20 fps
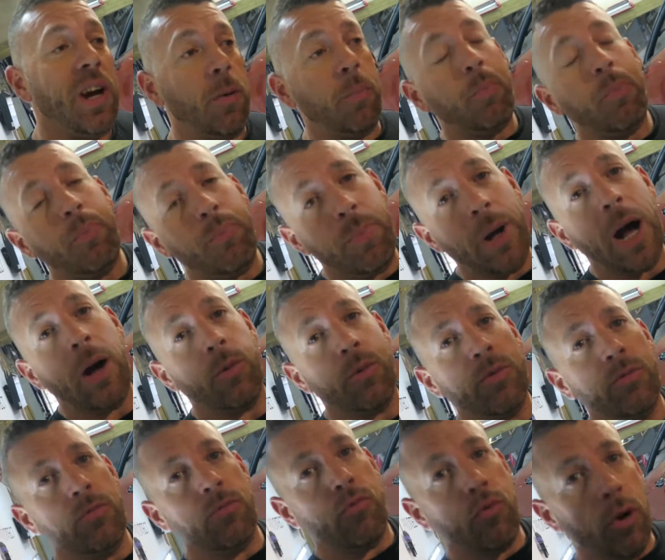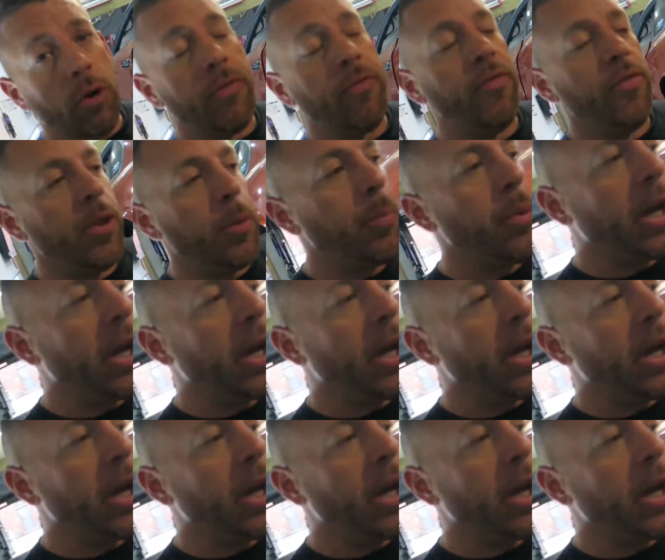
how rough the